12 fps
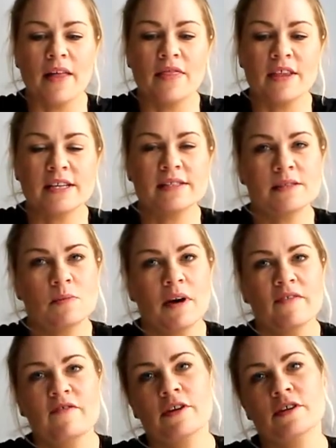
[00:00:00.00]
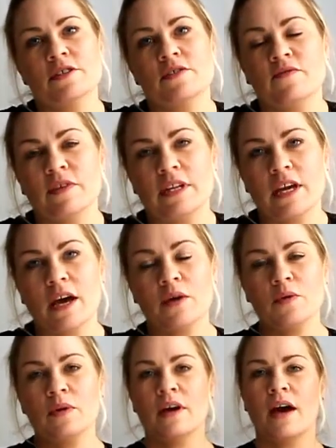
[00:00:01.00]
This is my first
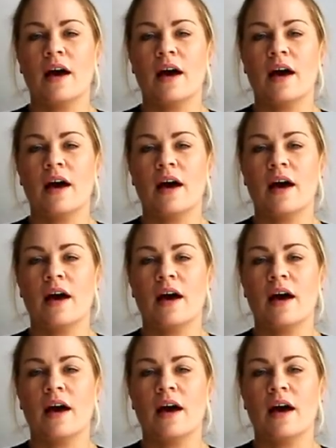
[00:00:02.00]
video,